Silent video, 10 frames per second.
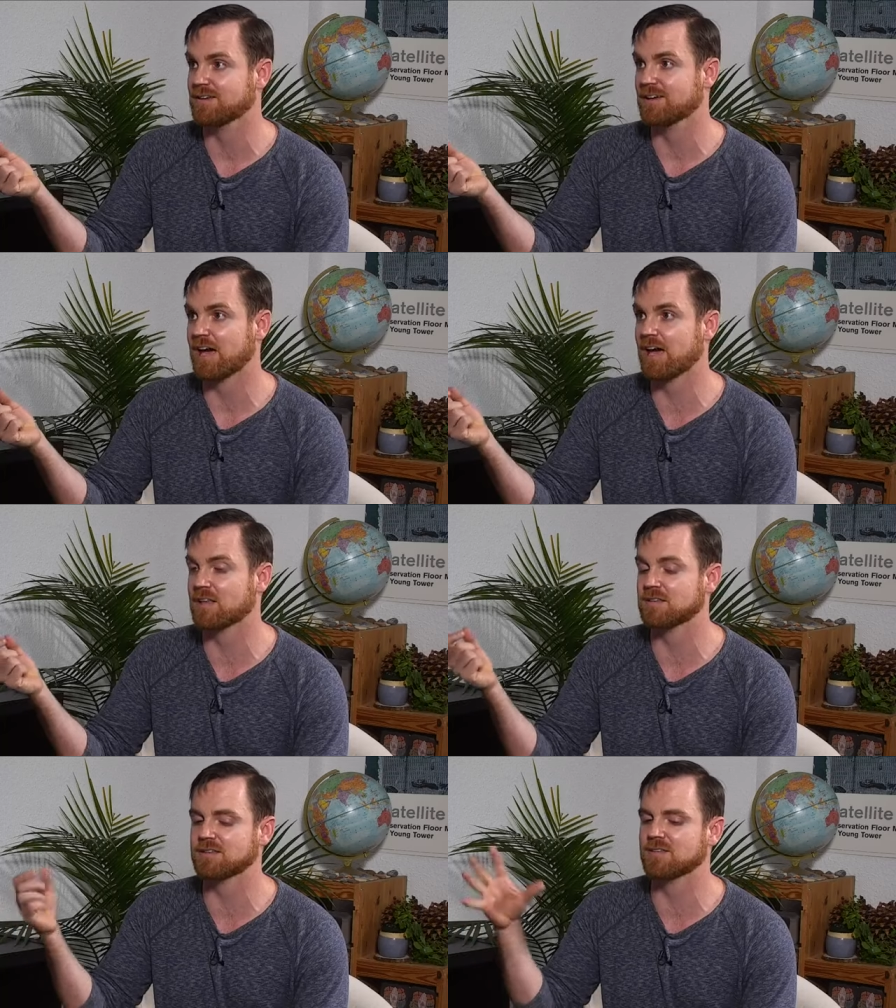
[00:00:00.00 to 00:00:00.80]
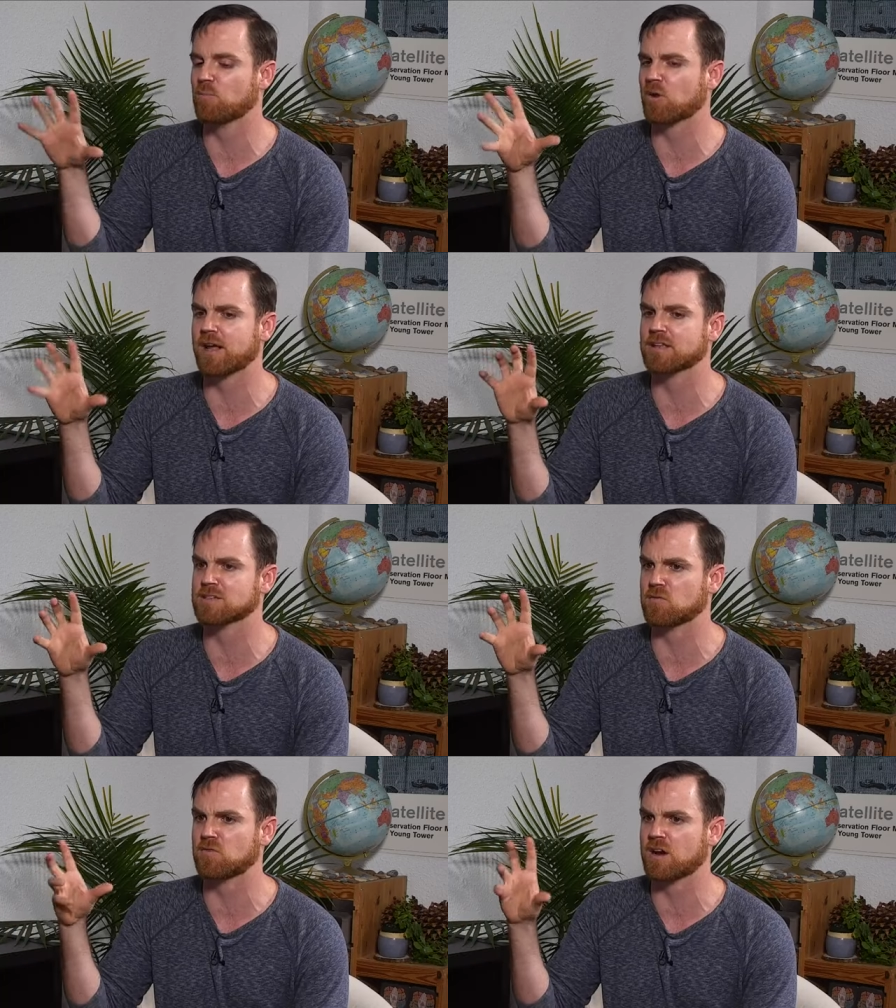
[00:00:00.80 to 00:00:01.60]
And the brain is
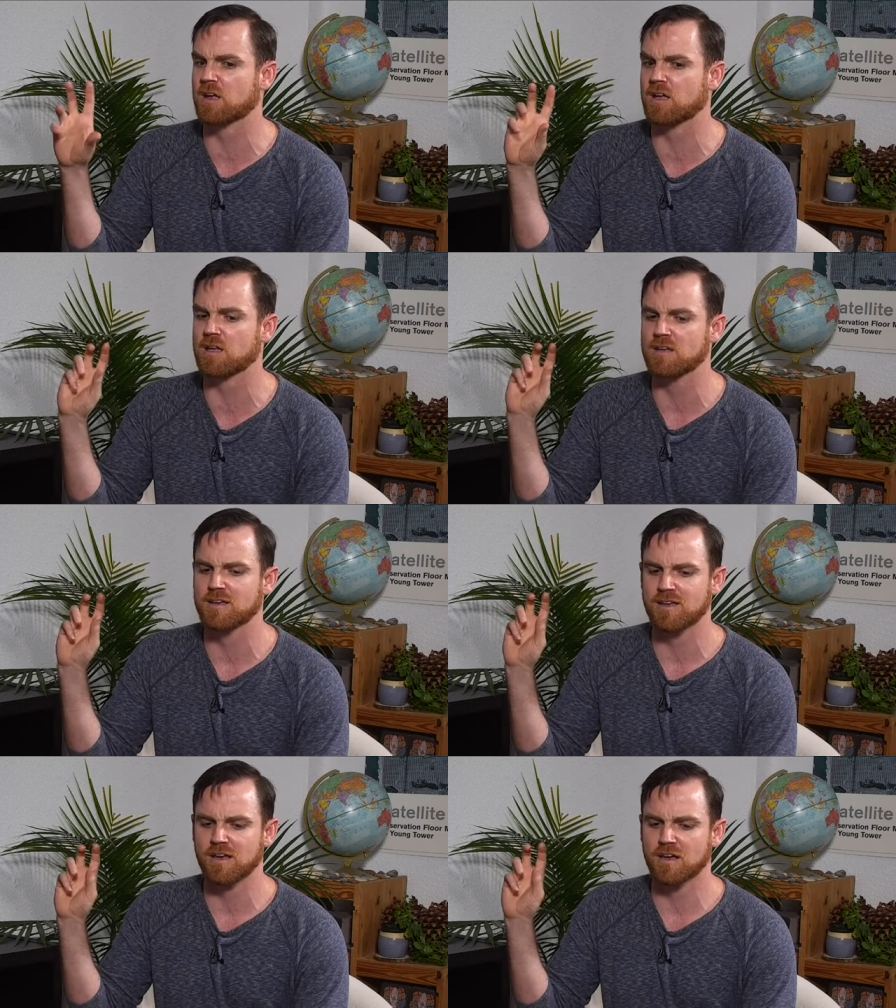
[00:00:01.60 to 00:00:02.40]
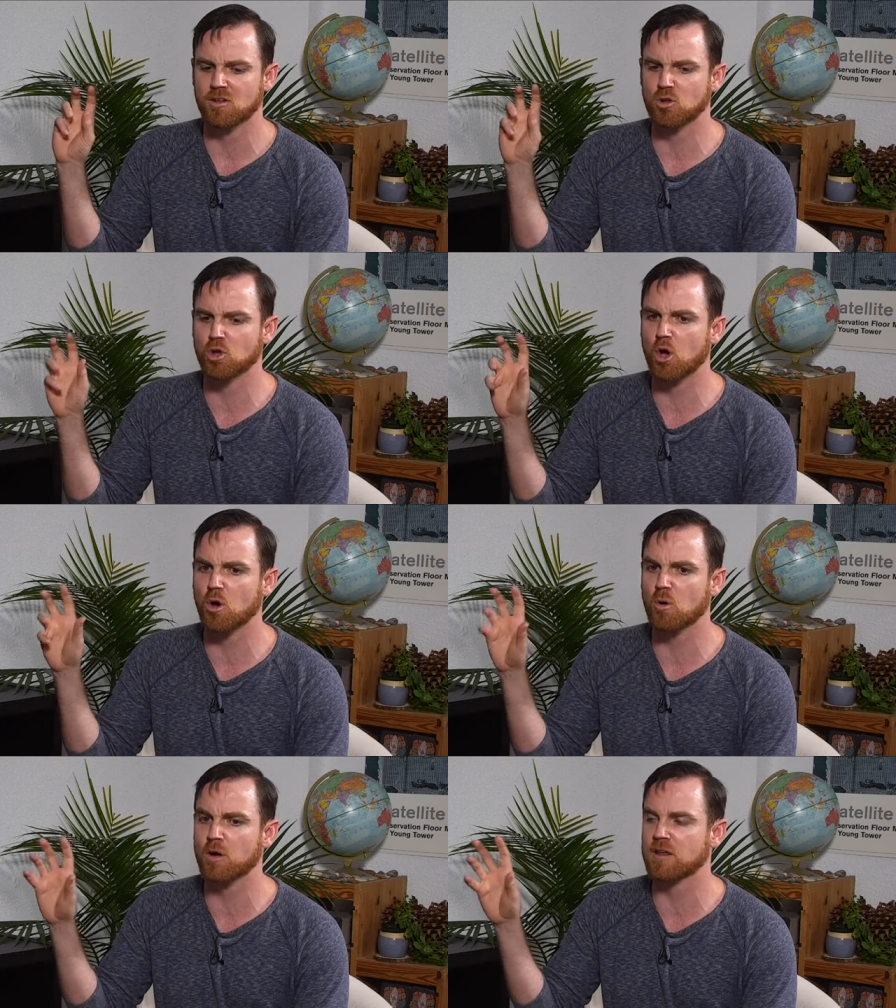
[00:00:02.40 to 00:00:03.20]
a very
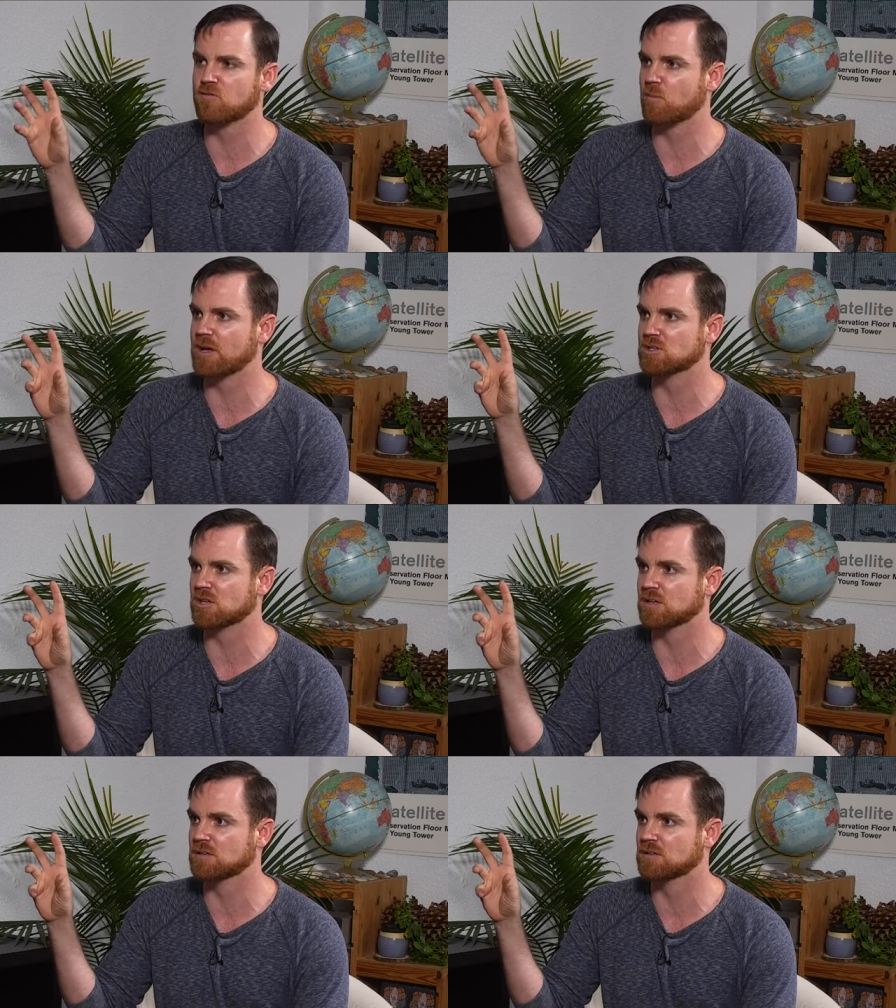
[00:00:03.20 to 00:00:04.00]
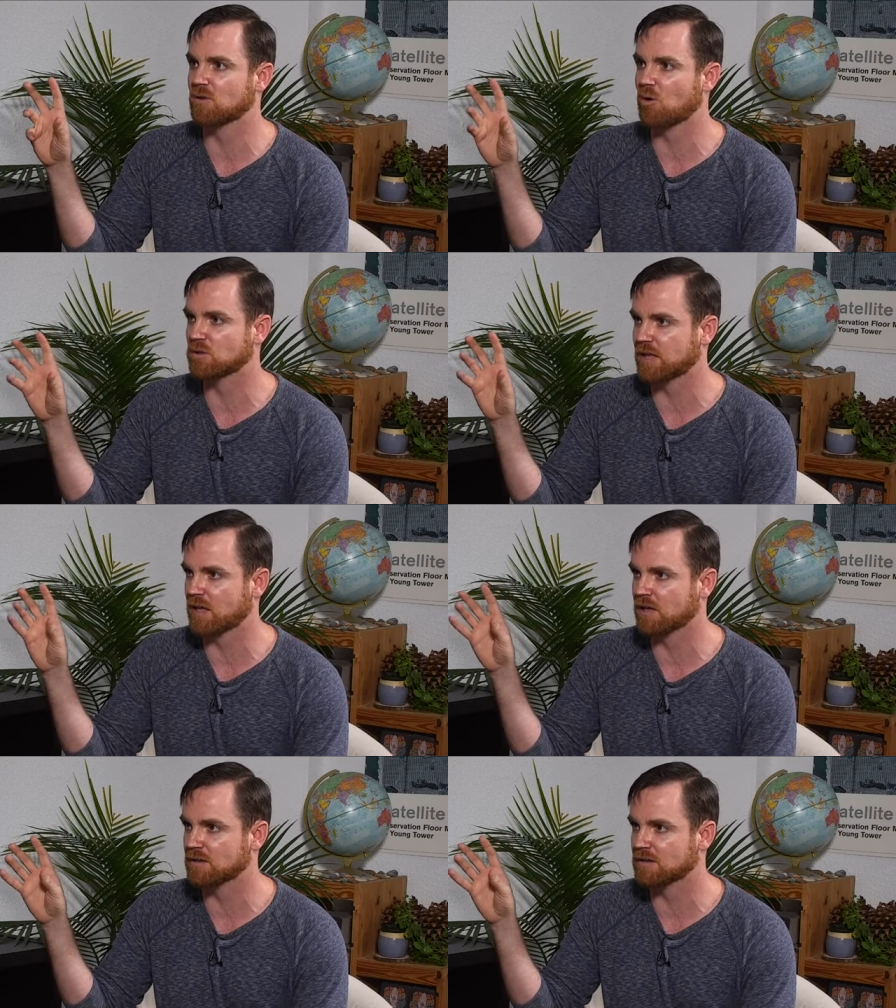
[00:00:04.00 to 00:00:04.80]
low information
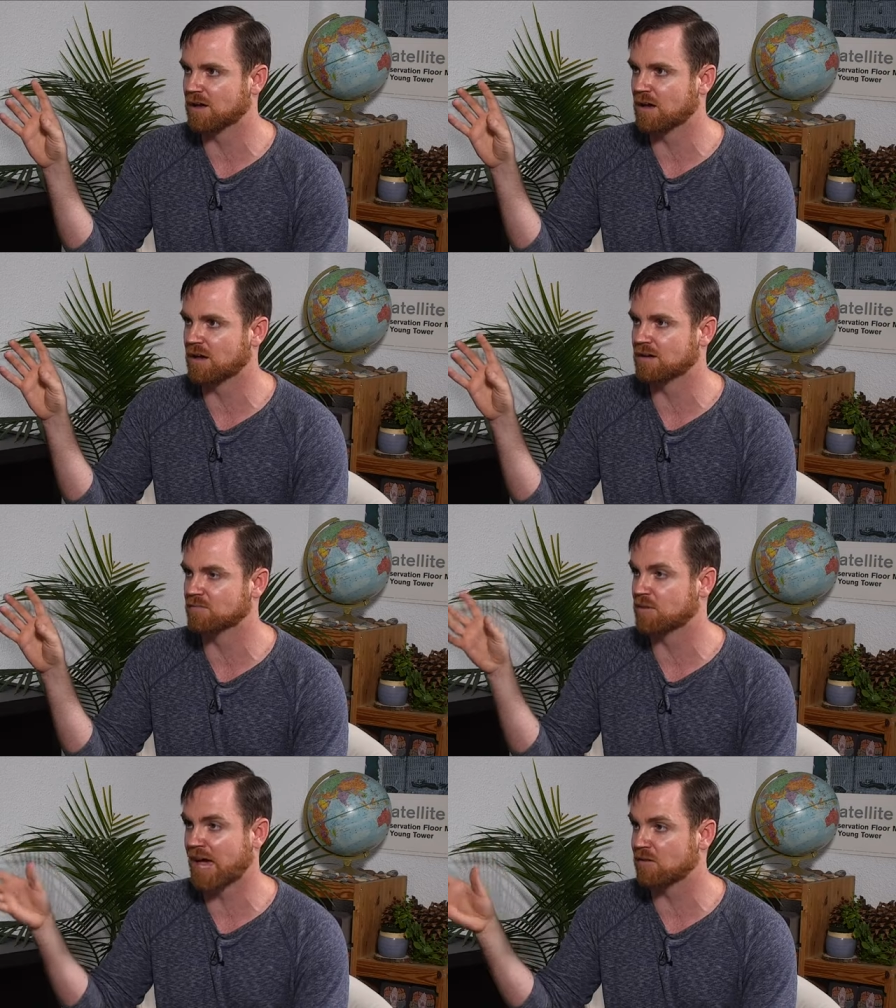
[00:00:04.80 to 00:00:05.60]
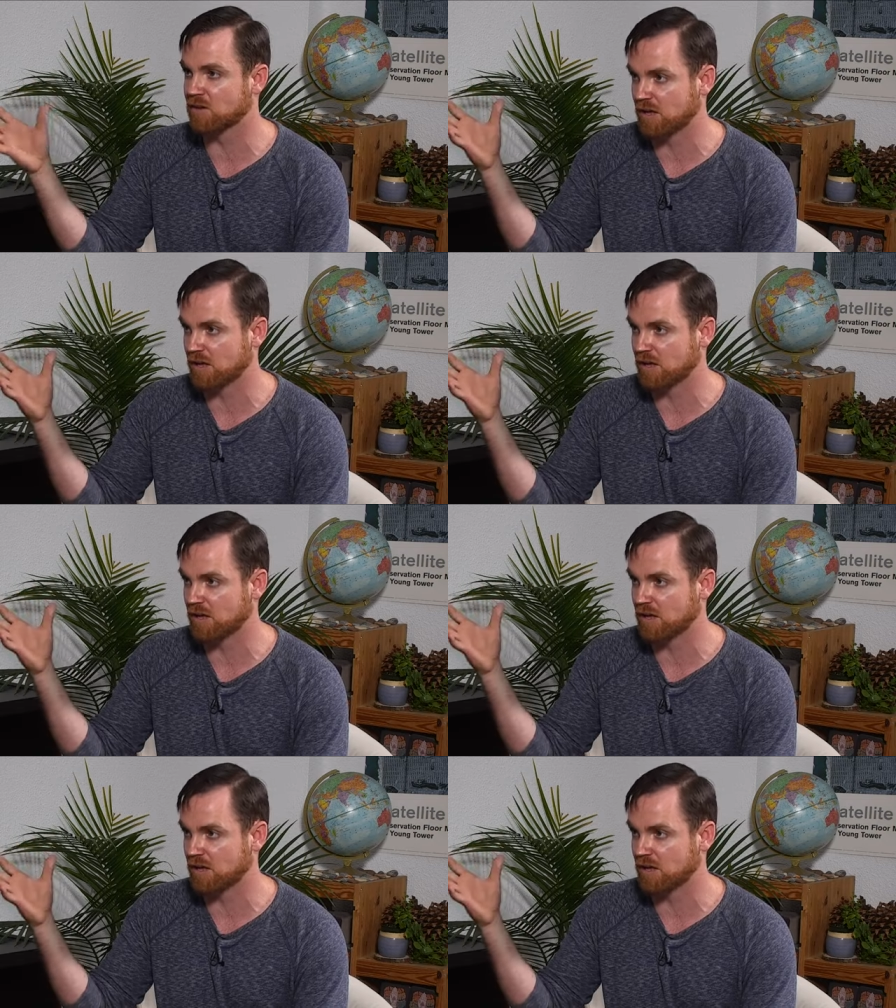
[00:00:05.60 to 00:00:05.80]
holding uh, cavity.